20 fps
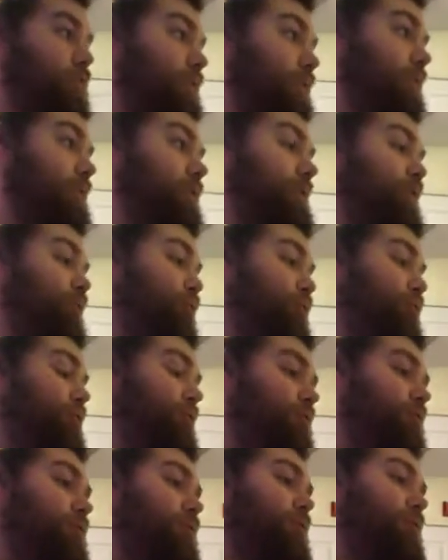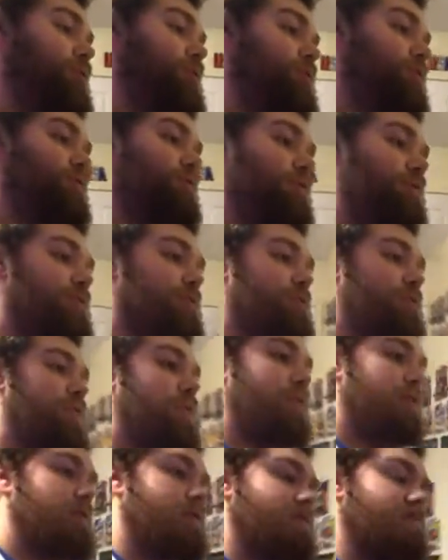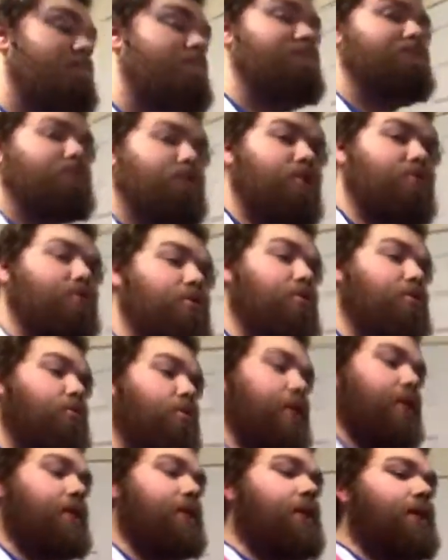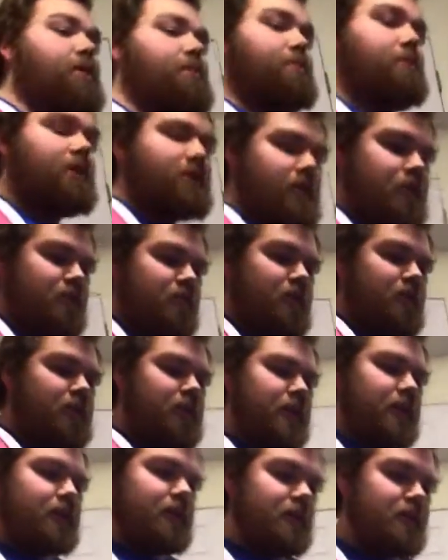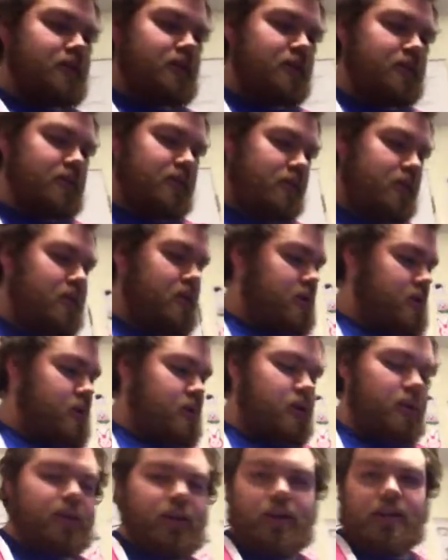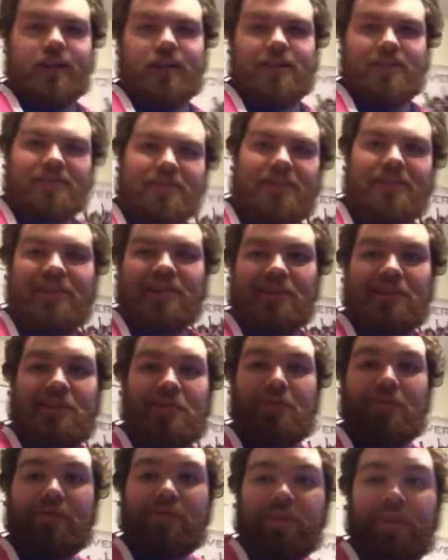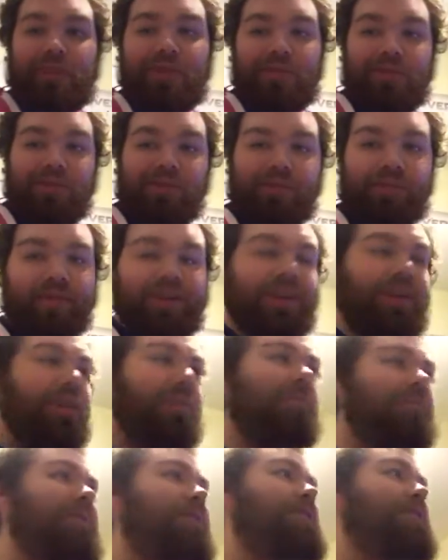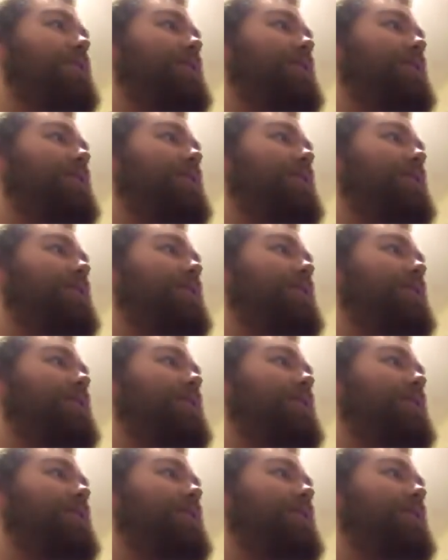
We are here, another vlog, real quick update, really. This is what Vloguary has become.